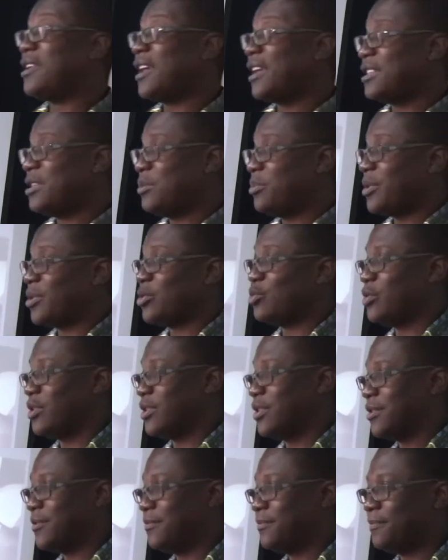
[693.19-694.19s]
90
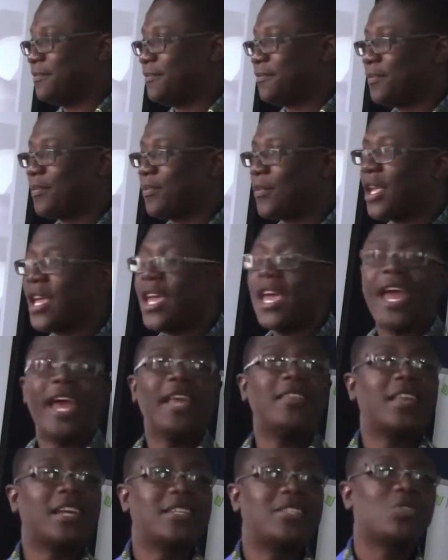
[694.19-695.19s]
pesos.
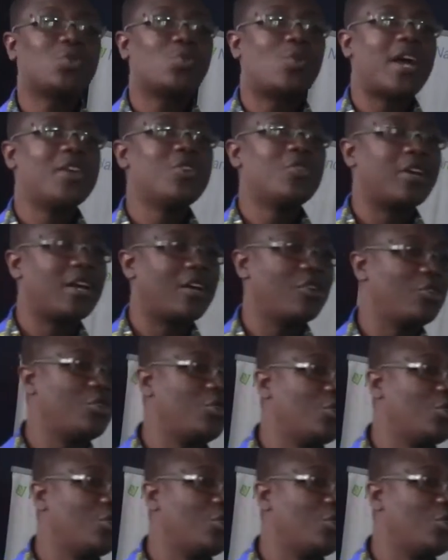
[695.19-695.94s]
And that is why you cannot